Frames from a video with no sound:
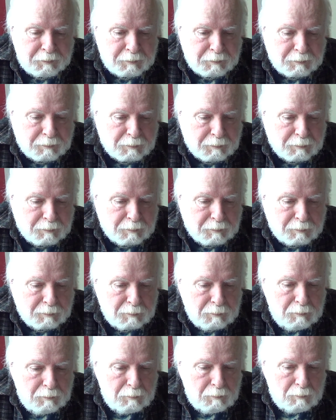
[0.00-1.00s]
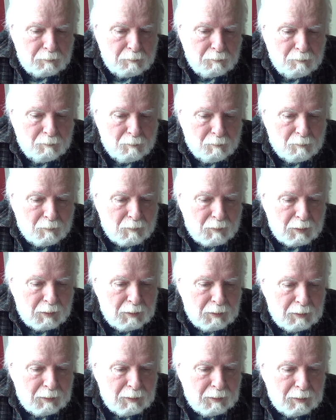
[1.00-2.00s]

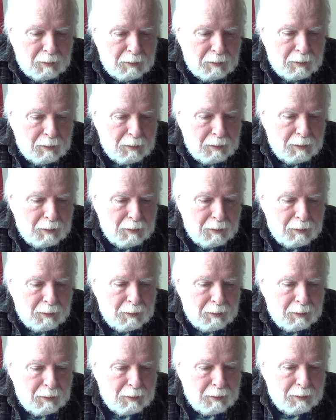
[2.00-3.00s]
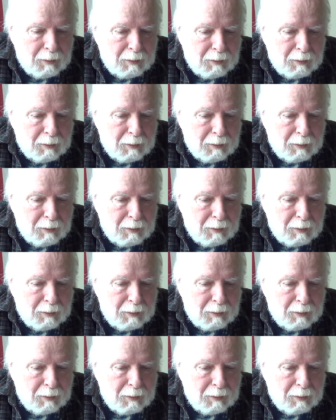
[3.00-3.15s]
Nothing is said.